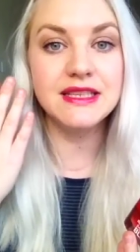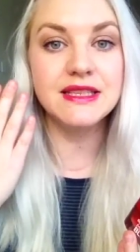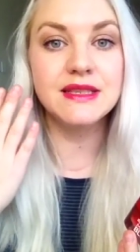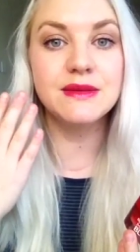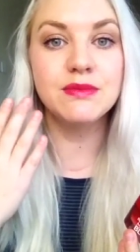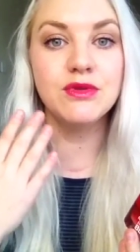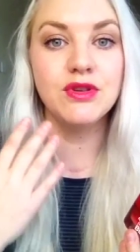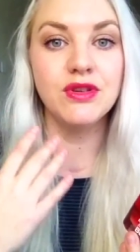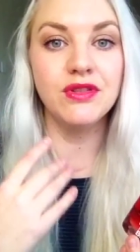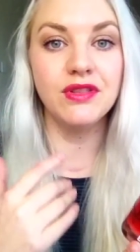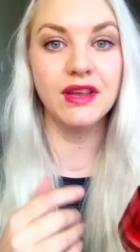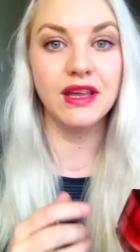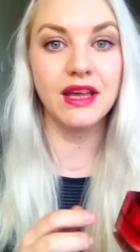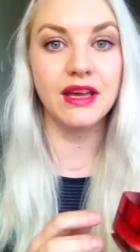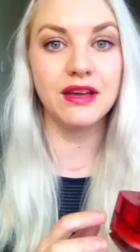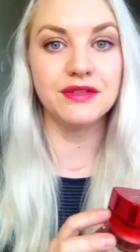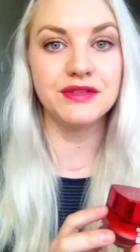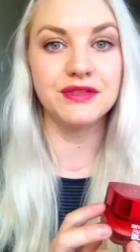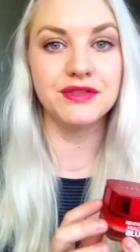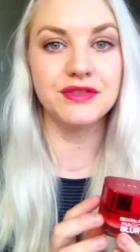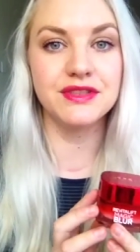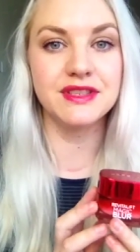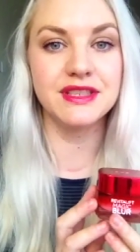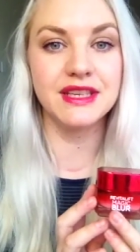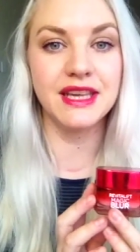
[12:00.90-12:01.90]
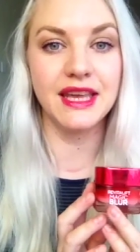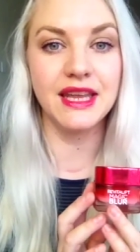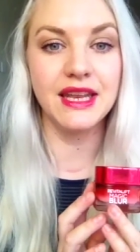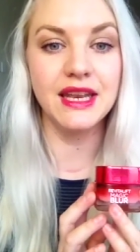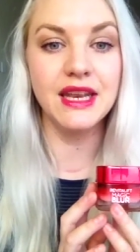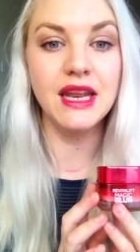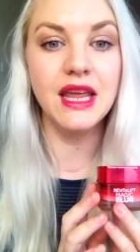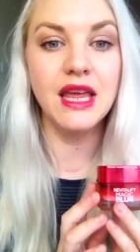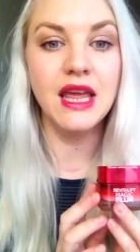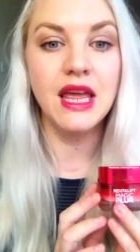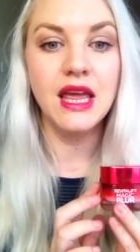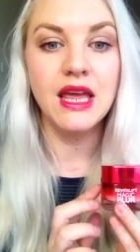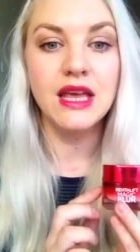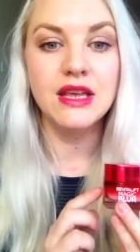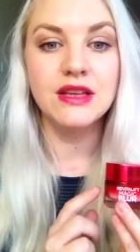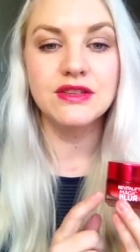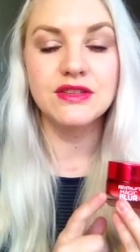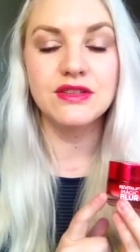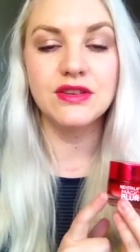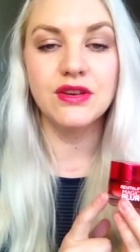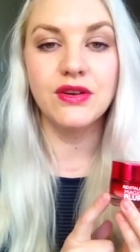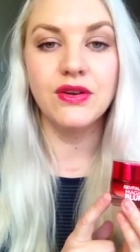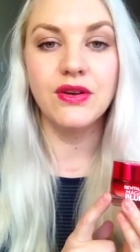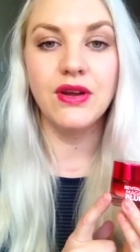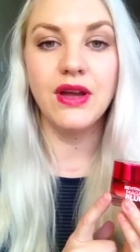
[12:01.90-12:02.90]
smoothing out your skin.
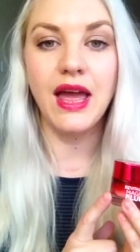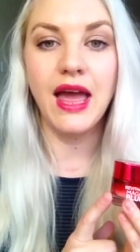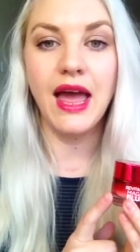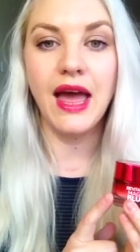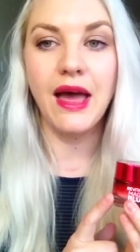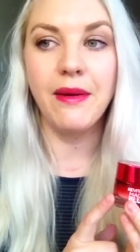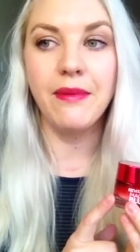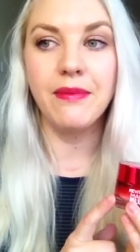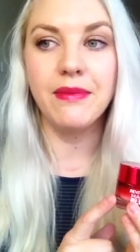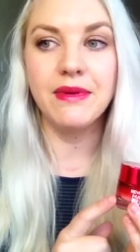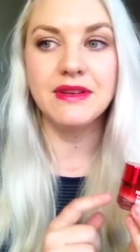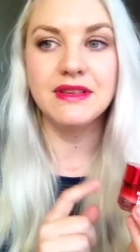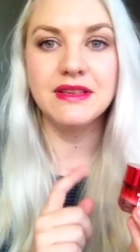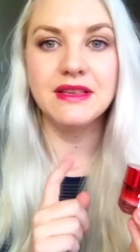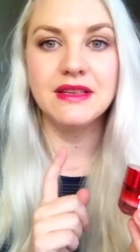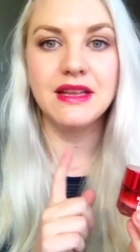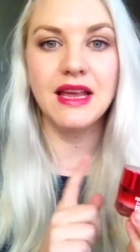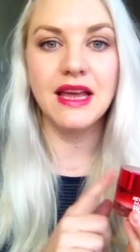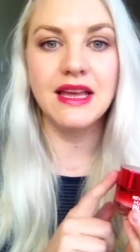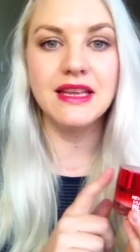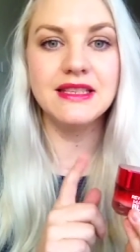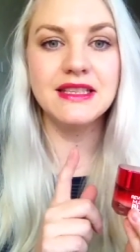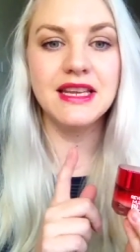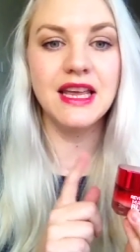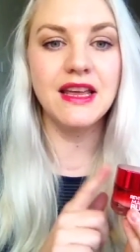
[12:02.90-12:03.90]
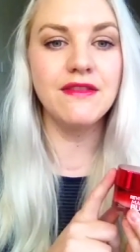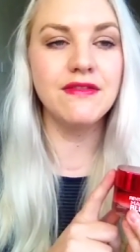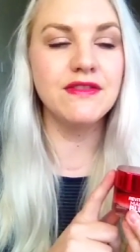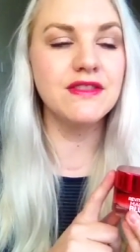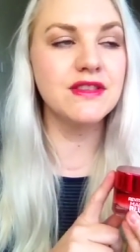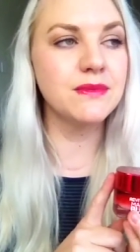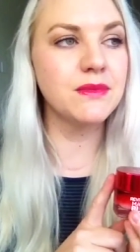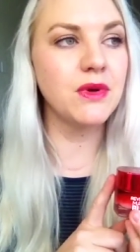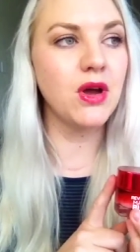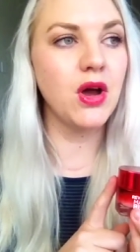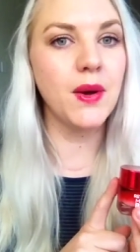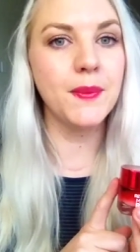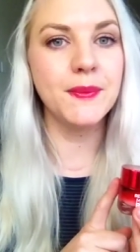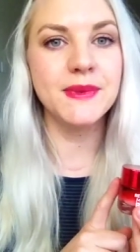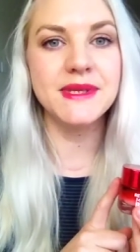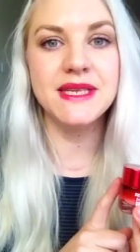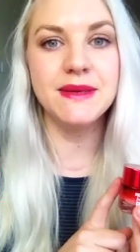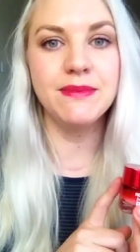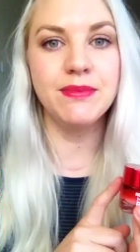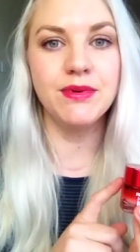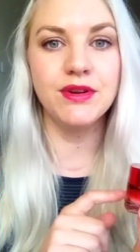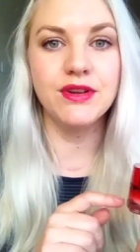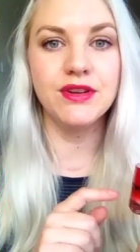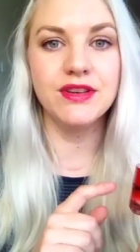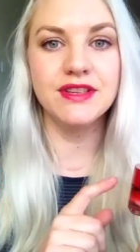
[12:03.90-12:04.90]
So it does have some
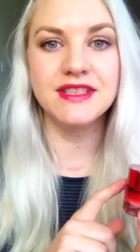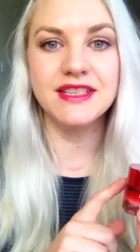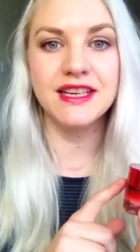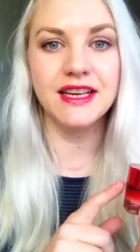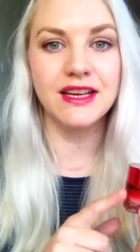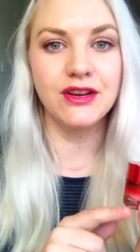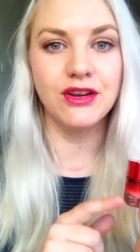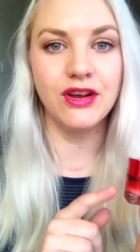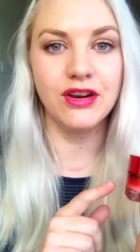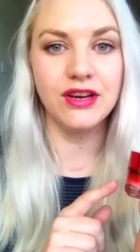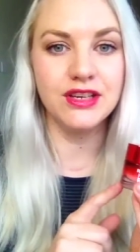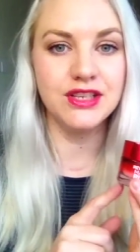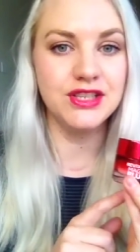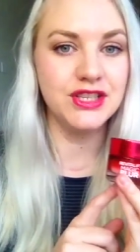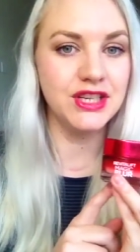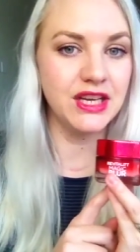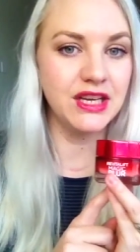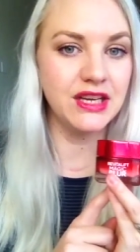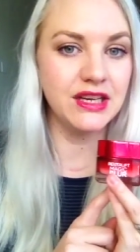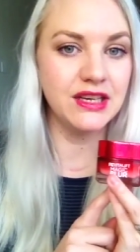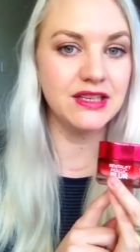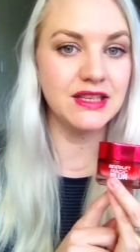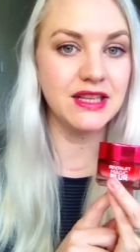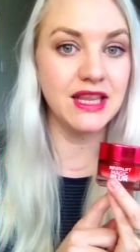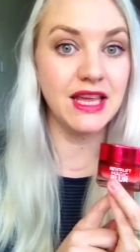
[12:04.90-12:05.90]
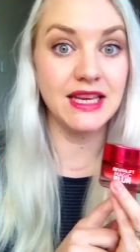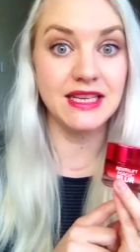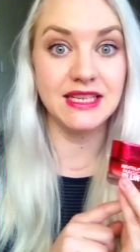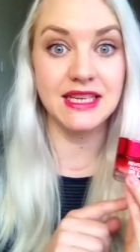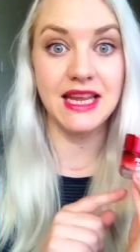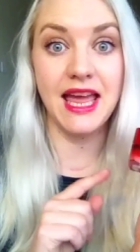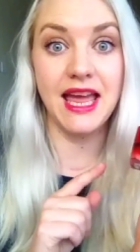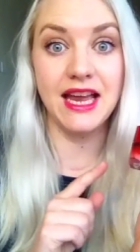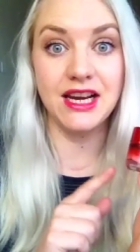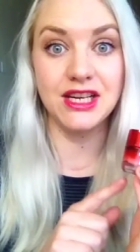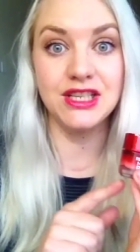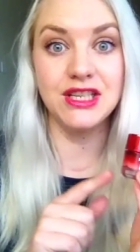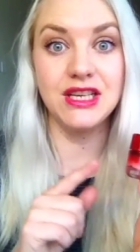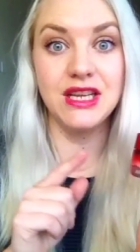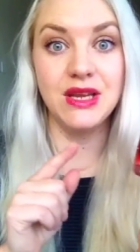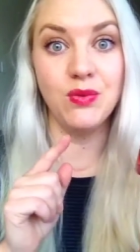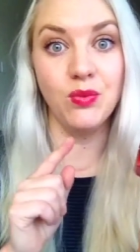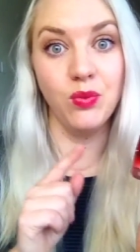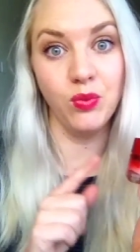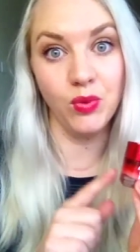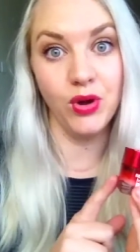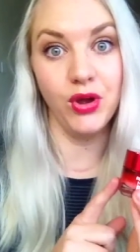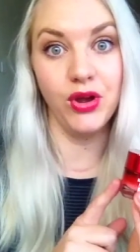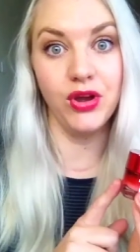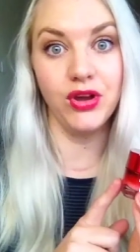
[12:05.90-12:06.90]
OptiBlur technology in it that actually
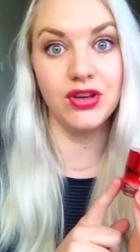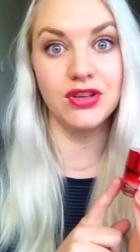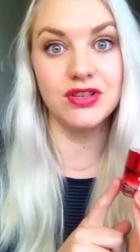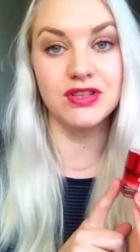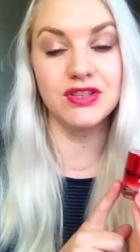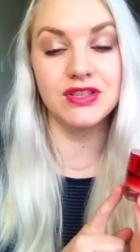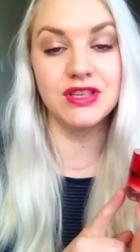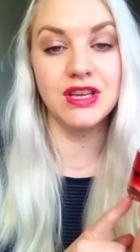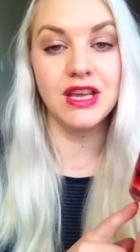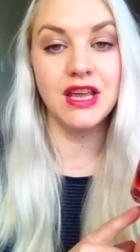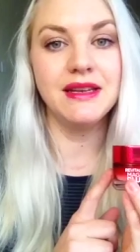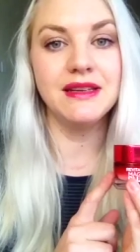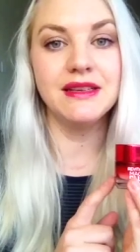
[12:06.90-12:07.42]
works.